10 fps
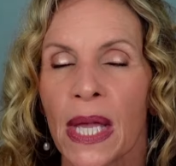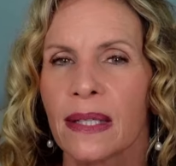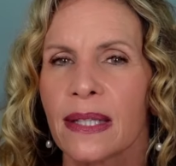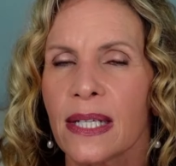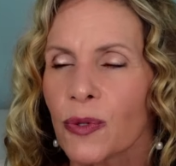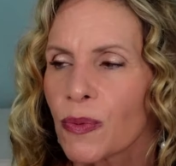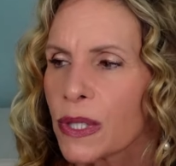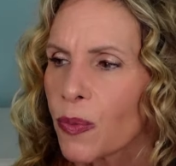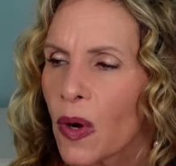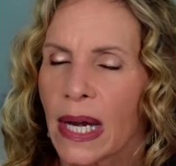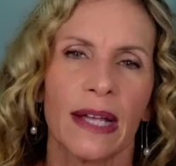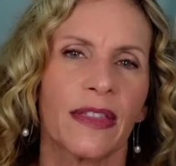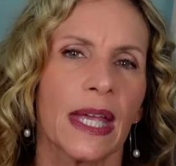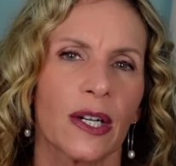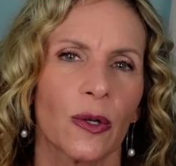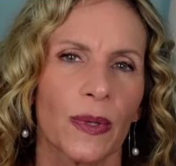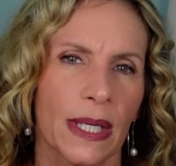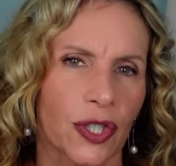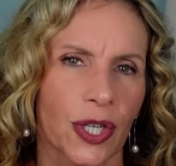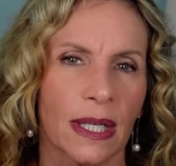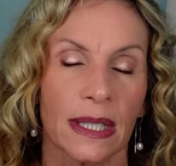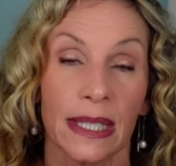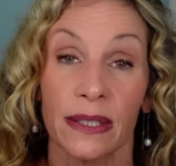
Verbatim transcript: This was one I think originally